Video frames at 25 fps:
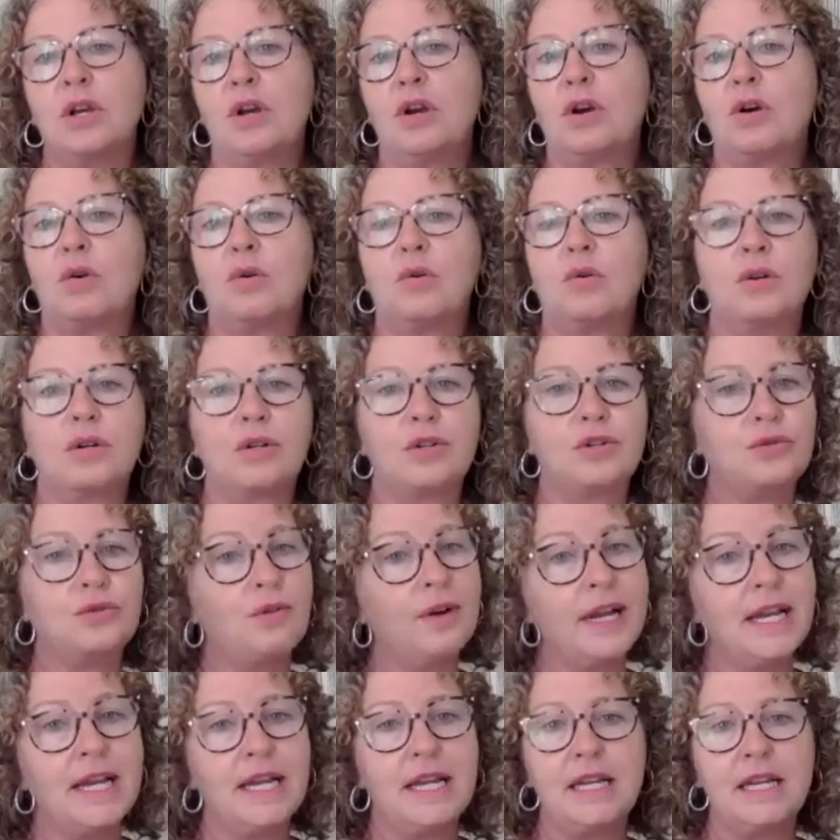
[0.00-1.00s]
or
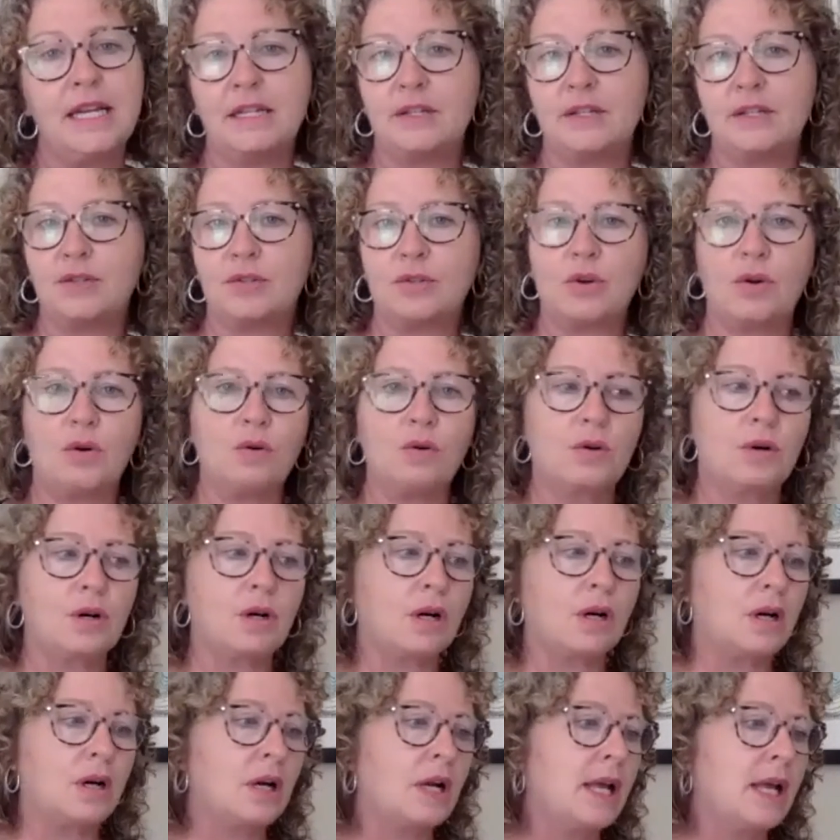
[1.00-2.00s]
trains
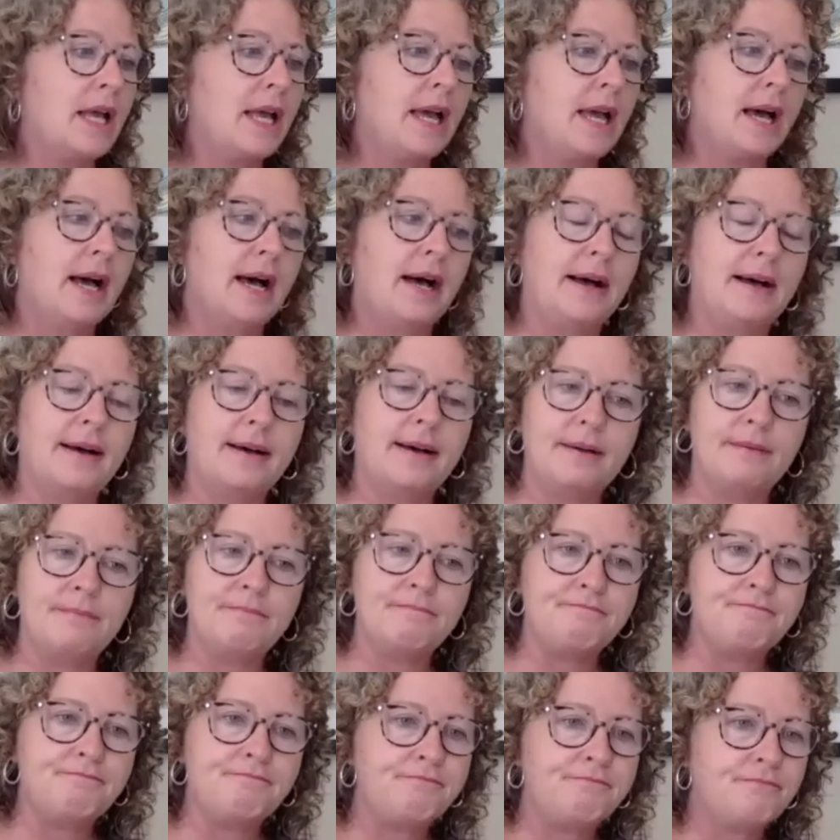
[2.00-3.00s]
or,
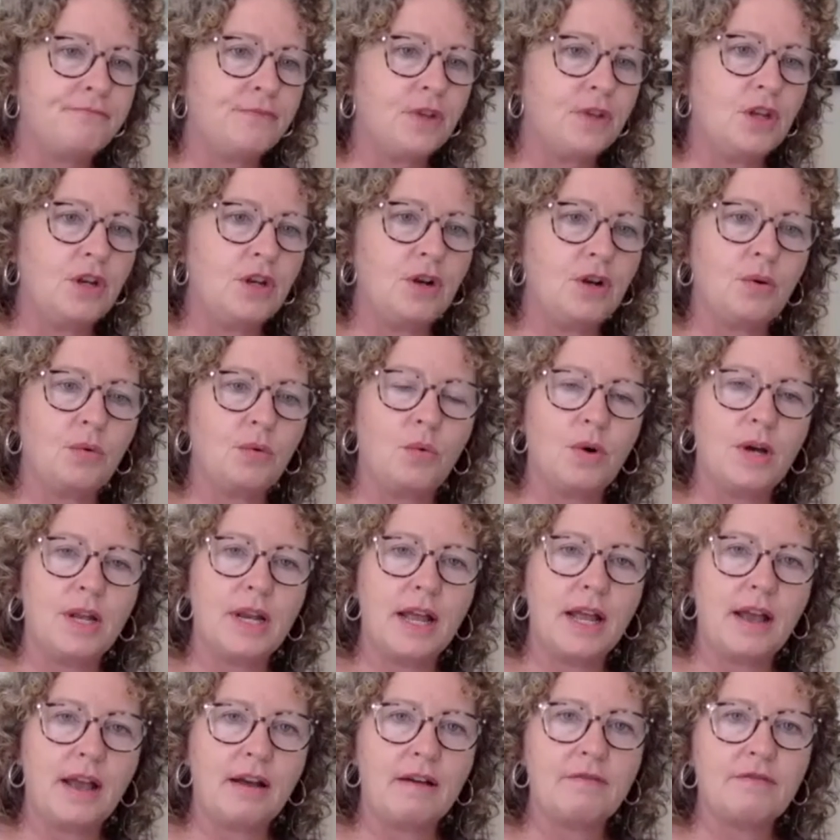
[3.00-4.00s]
you know,
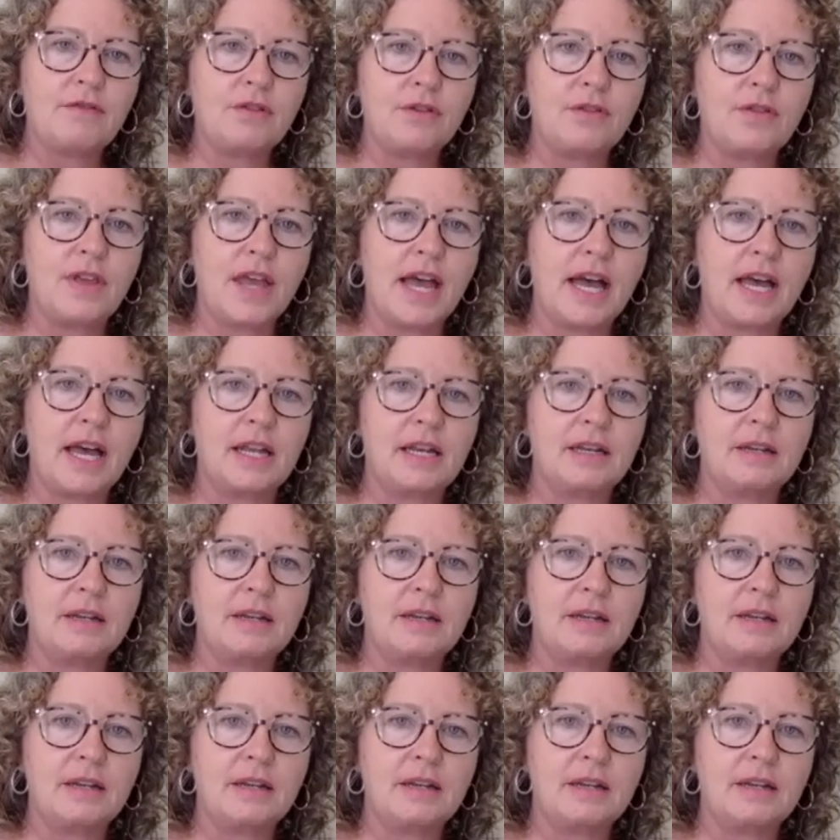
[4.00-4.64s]
whatever that